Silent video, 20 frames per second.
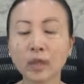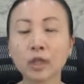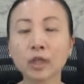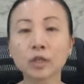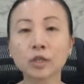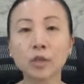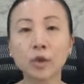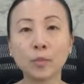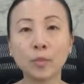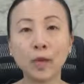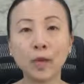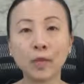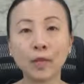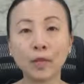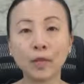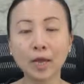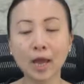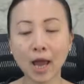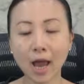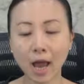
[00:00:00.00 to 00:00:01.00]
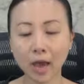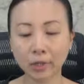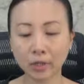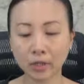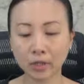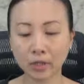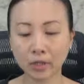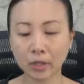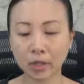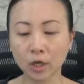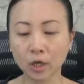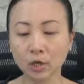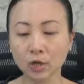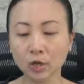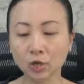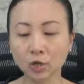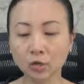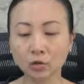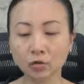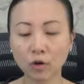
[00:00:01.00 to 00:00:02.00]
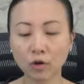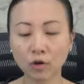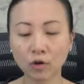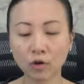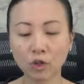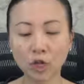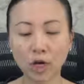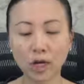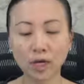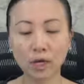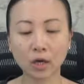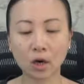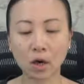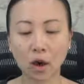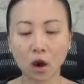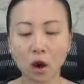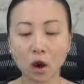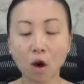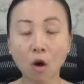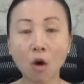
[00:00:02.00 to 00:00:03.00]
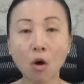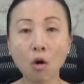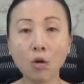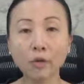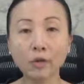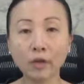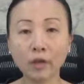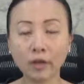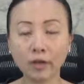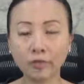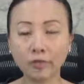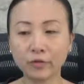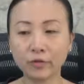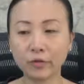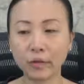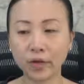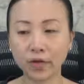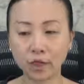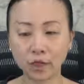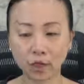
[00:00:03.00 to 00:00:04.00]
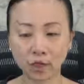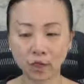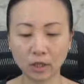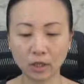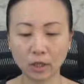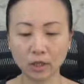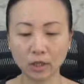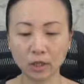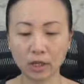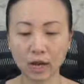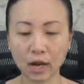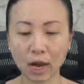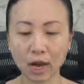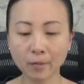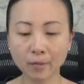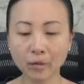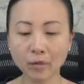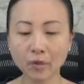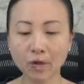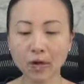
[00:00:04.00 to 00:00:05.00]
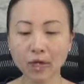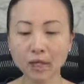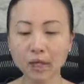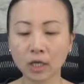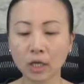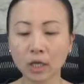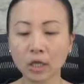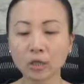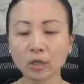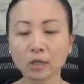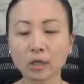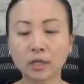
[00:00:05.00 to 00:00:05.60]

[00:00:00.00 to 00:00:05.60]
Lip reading: So make it a habit to cross-check all the information in the abstract to